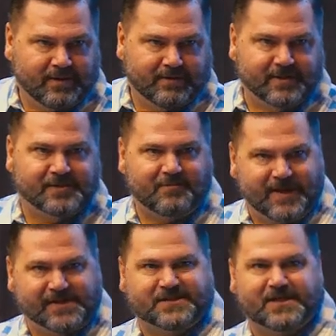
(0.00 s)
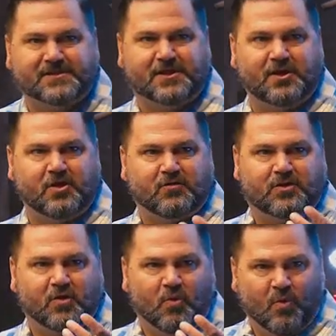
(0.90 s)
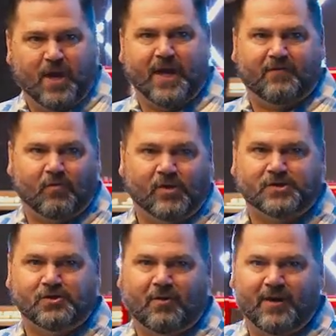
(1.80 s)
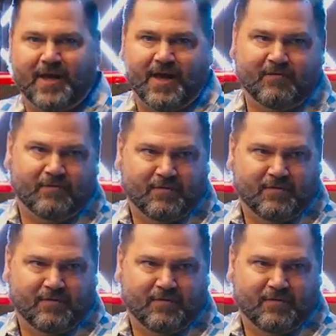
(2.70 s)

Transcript: Does it make sense to you to wait for what you already have?